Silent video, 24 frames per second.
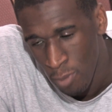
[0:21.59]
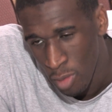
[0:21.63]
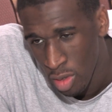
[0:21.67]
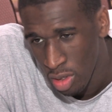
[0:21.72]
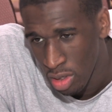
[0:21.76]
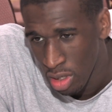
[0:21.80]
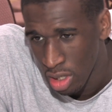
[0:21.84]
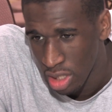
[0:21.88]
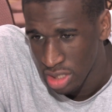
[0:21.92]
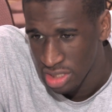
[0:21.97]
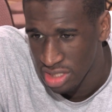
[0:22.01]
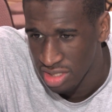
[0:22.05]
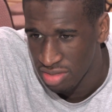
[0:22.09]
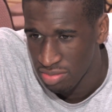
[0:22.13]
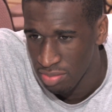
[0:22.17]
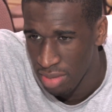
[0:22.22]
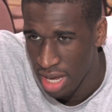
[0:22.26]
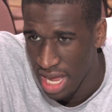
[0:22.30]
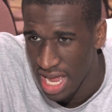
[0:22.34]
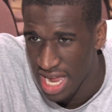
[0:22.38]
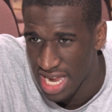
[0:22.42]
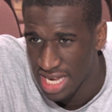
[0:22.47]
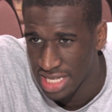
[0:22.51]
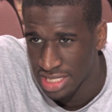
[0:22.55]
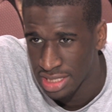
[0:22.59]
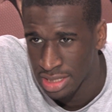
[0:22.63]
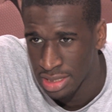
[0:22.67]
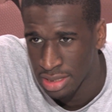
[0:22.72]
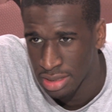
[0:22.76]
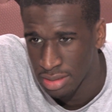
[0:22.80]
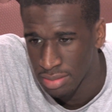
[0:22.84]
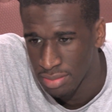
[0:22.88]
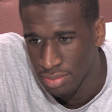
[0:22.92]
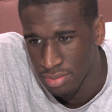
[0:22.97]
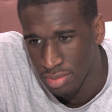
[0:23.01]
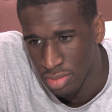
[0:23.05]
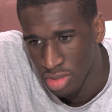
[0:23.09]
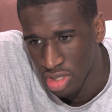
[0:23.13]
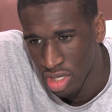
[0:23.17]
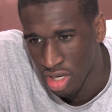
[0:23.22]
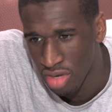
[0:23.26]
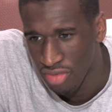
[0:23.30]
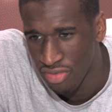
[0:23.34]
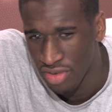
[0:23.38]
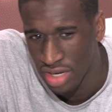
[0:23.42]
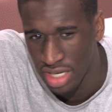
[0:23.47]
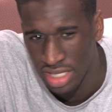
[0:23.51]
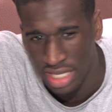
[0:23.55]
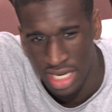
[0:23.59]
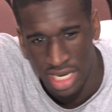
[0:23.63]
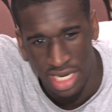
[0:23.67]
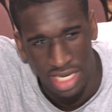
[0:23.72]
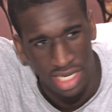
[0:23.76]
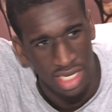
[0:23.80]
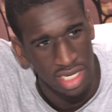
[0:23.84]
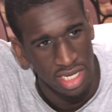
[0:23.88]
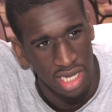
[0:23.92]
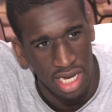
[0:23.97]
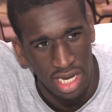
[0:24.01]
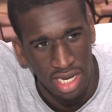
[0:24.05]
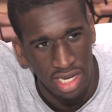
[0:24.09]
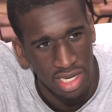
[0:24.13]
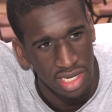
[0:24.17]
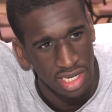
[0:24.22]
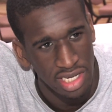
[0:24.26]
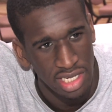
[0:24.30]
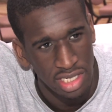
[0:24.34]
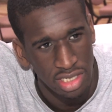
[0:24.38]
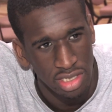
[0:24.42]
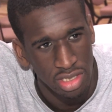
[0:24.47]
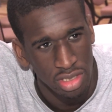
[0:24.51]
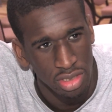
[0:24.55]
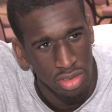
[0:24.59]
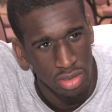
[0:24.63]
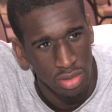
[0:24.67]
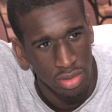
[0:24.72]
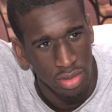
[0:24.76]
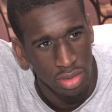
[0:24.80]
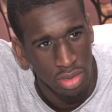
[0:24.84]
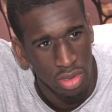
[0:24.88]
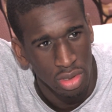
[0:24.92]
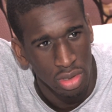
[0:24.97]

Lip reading: you know, just my agent, you know, felt that I didn't need to.